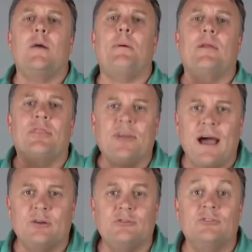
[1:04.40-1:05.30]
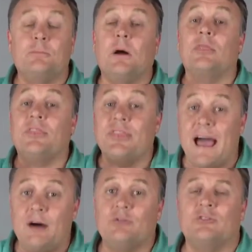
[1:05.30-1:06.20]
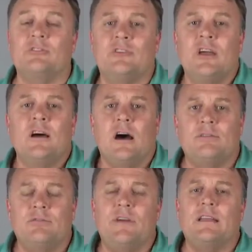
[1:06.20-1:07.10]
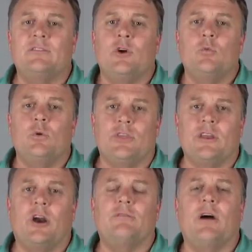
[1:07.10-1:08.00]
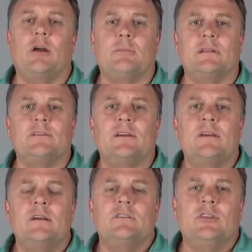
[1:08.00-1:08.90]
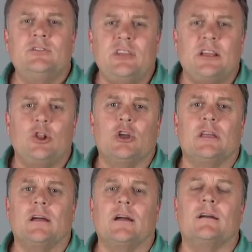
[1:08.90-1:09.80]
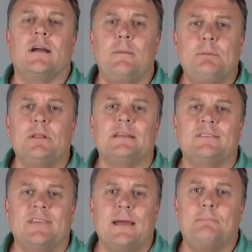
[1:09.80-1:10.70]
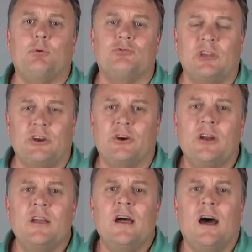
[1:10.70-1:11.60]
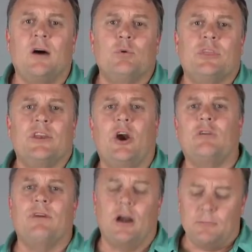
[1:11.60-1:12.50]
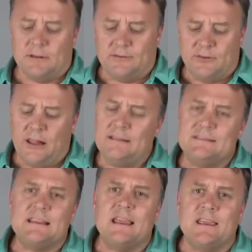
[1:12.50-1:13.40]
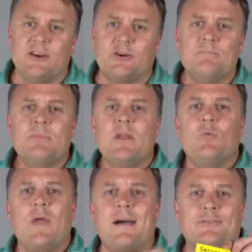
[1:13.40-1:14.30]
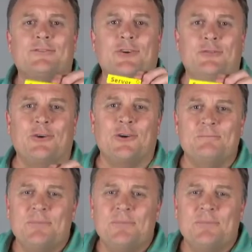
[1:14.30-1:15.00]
upon thousands upon thousands of events within our environment. So let's take a look at a, couple examples here uh, within our environment. So let's say here we have a server,